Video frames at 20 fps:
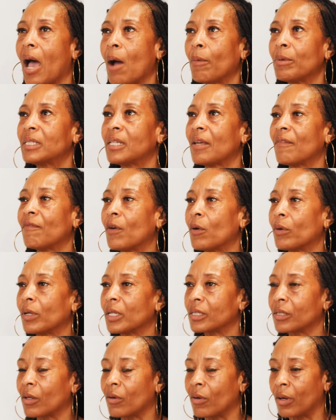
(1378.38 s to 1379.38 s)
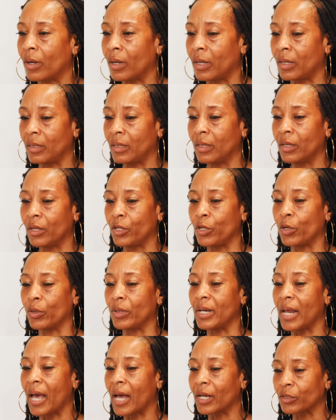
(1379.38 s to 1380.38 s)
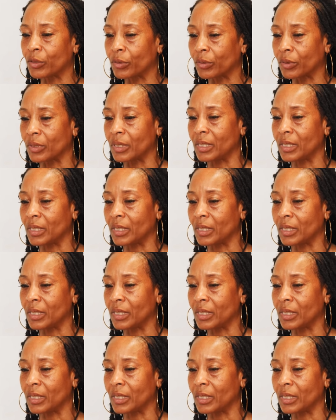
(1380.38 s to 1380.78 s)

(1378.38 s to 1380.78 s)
I would say focus on your natural